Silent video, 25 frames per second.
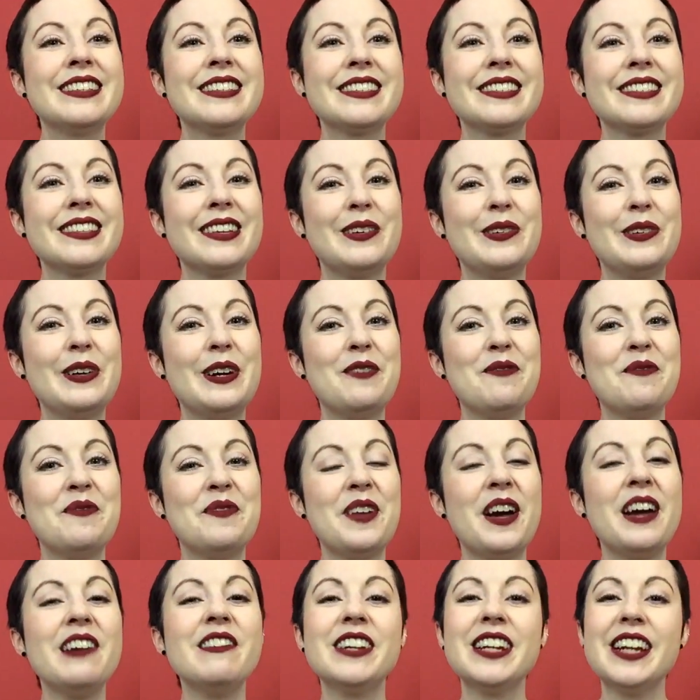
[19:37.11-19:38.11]
So
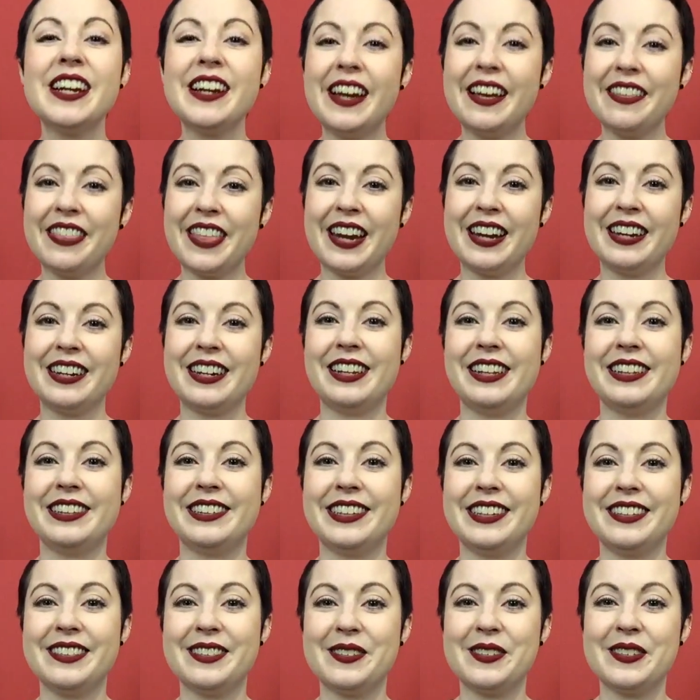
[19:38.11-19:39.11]
I really like that analogy,
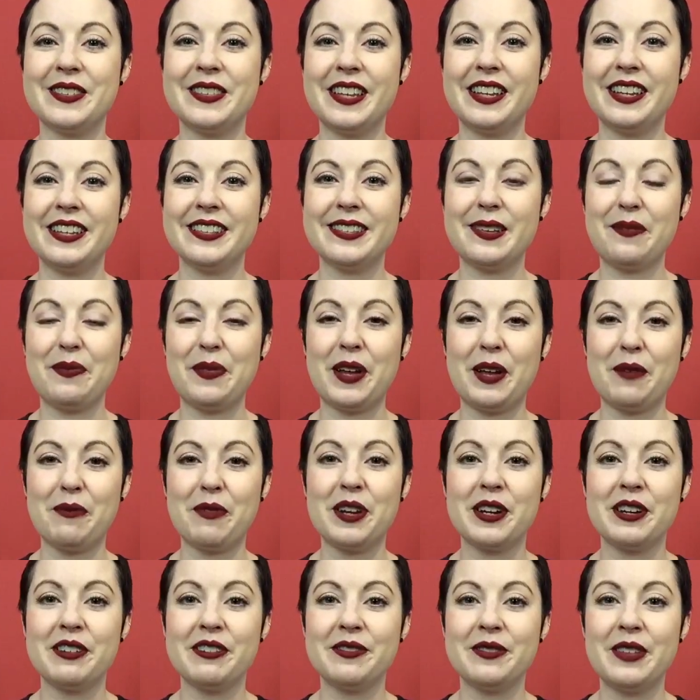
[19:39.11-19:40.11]
so I think it's something I'm going
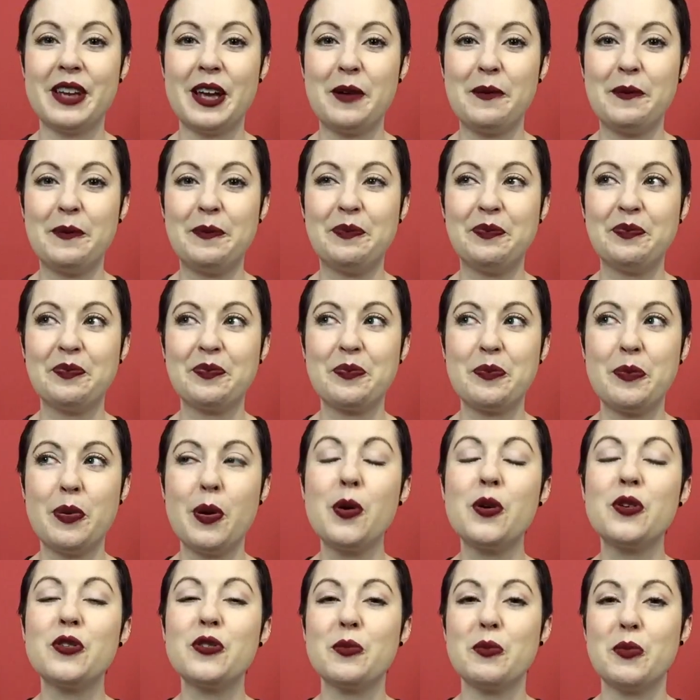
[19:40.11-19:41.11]
to
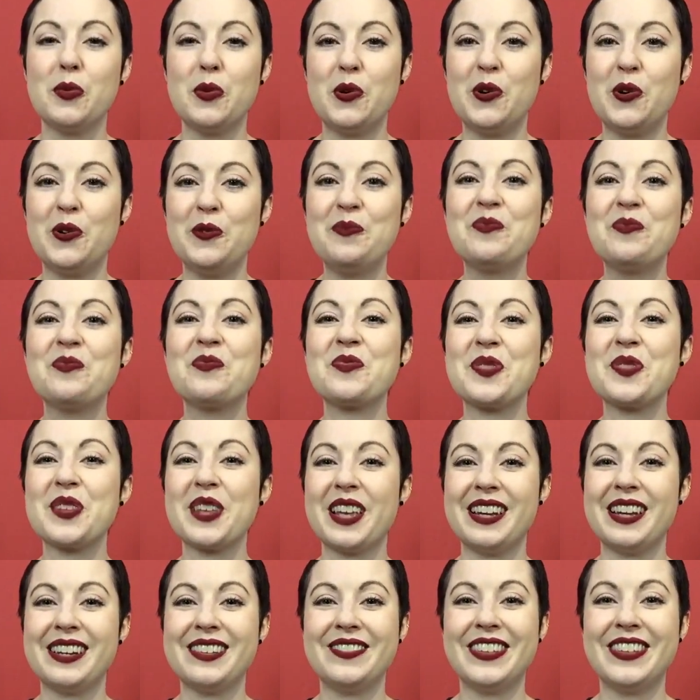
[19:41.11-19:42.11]
ponder more,
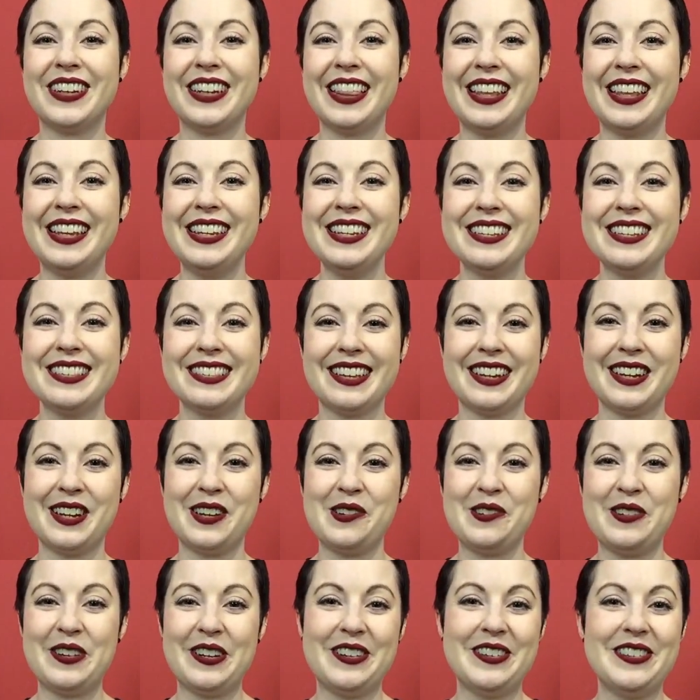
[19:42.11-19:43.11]
I think, as I go
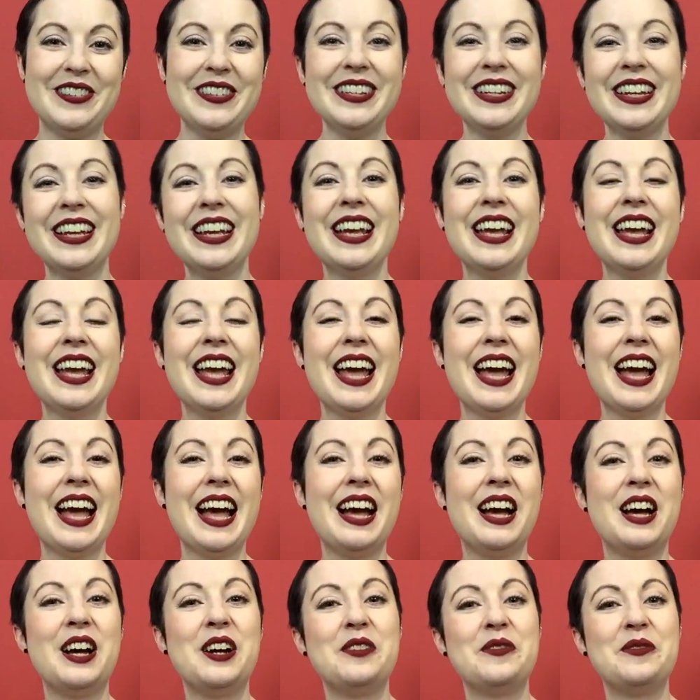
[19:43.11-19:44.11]
along.
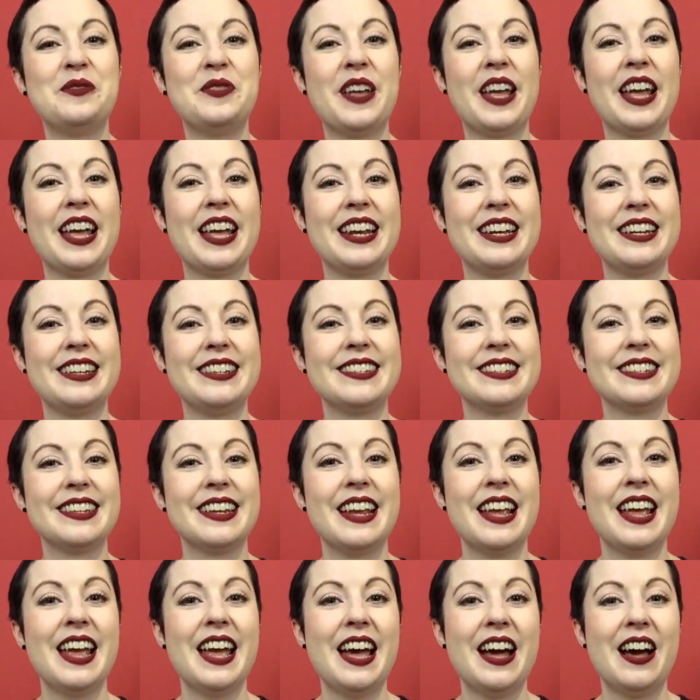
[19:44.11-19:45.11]
And
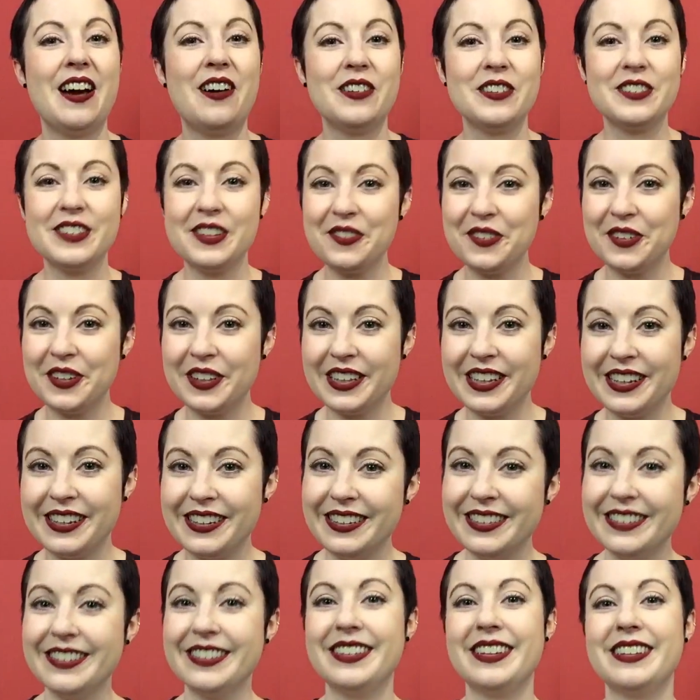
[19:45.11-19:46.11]
I'll definitely
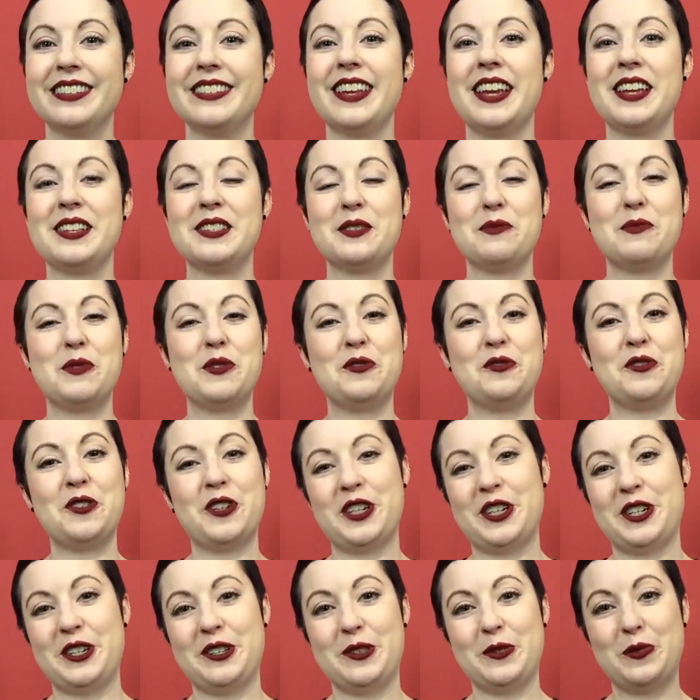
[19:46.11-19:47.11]
take some more
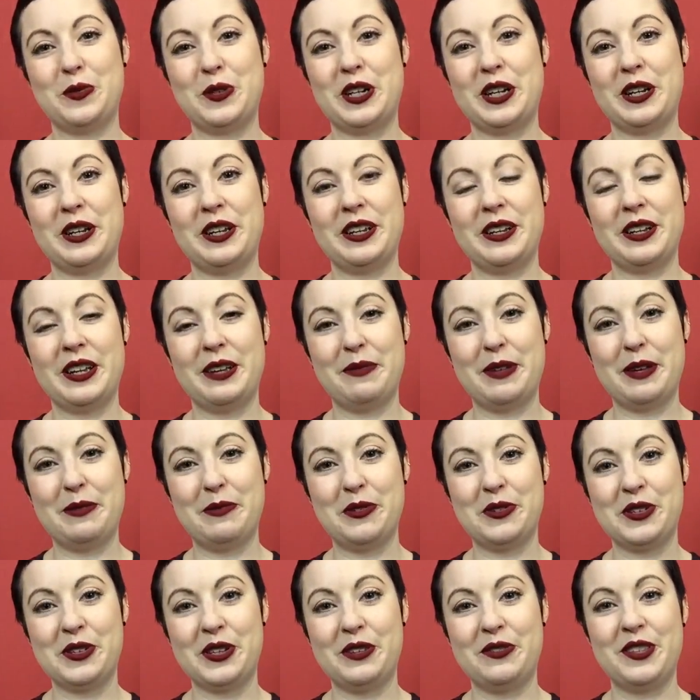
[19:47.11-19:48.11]
photos when I am able
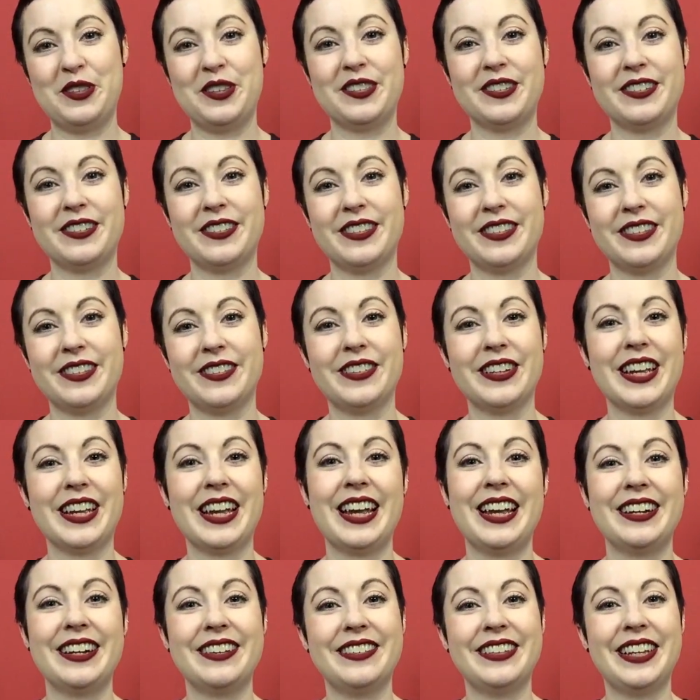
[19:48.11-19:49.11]
to give this to Sasanka,
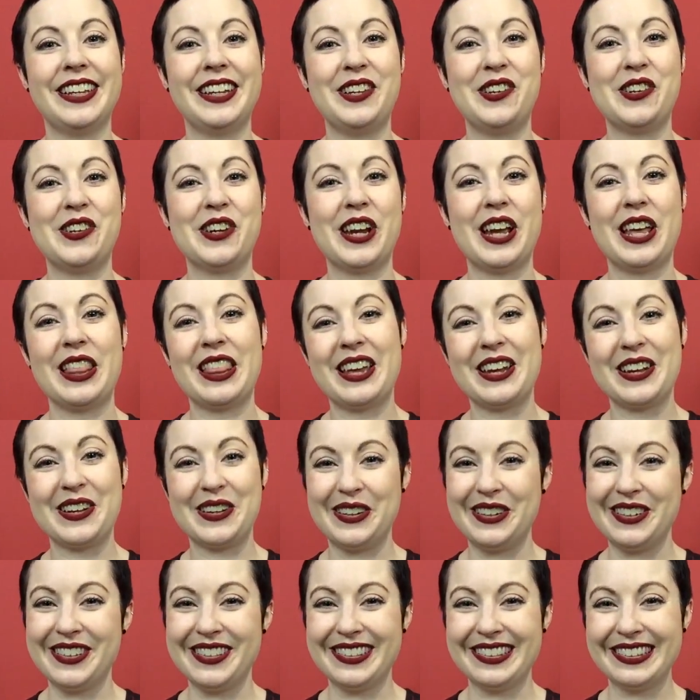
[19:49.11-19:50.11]
and I'll let you know how that
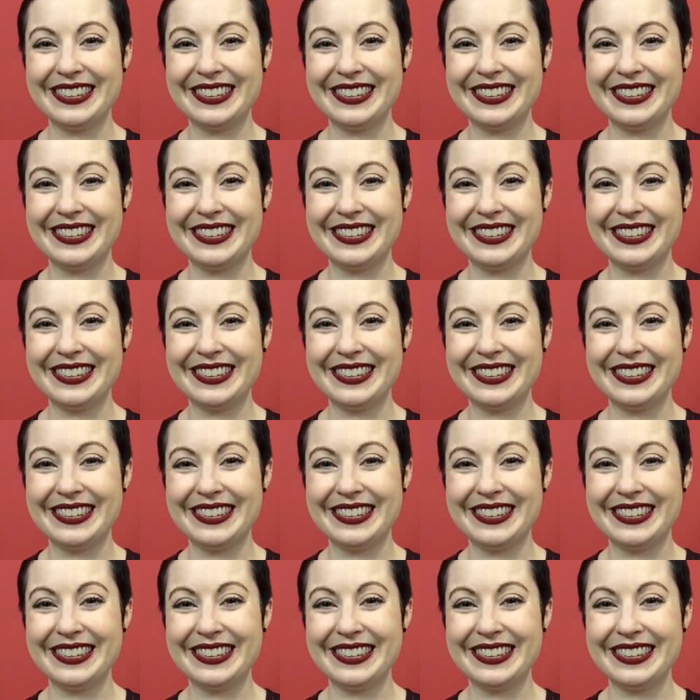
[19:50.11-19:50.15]
goes.